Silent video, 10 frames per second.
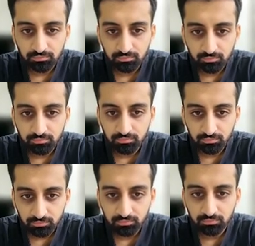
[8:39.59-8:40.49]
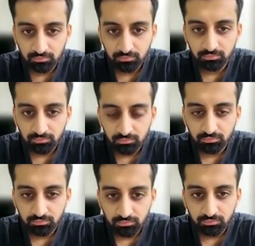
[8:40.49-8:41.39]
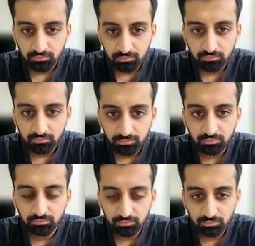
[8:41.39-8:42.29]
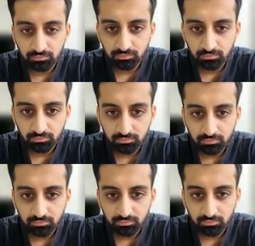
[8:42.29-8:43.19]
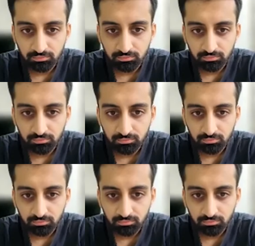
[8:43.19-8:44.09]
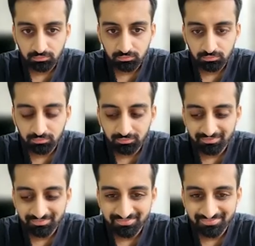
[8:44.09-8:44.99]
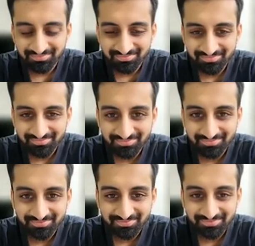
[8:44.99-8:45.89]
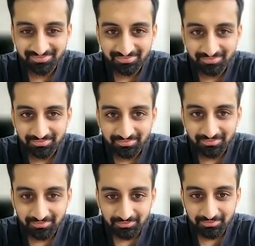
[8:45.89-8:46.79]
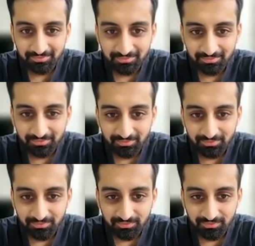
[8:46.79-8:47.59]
No words are spoken by the person on screen.